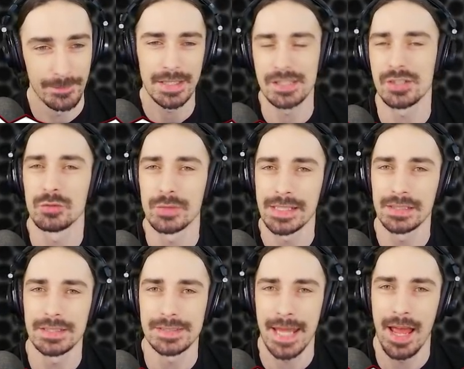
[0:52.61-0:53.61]
He's a
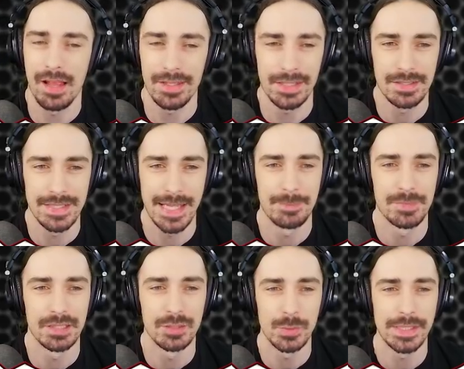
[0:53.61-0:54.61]
real Italian named
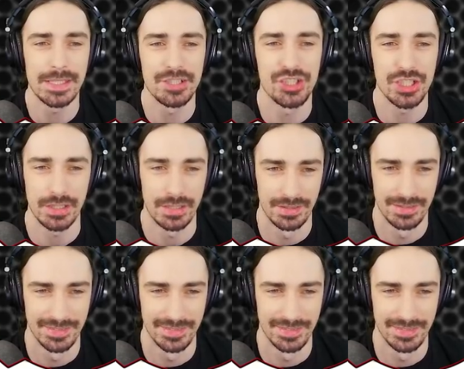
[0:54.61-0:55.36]
Luigi.